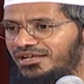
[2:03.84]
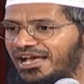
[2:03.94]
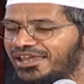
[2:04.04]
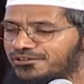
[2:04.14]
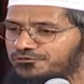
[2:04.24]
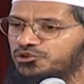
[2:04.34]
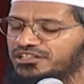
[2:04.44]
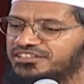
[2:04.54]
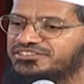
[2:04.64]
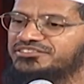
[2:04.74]
And if you
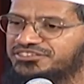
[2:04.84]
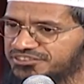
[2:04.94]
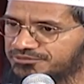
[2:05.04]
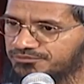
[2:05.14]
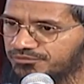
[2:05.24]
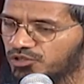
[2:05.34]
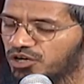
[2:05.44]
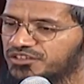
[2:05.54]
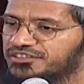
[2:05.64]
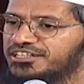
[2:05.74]
read the census
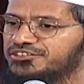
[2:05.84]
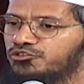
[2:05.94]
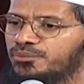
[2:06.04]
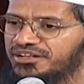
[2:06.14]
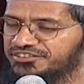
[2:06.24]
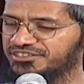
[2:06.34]
of the status of women in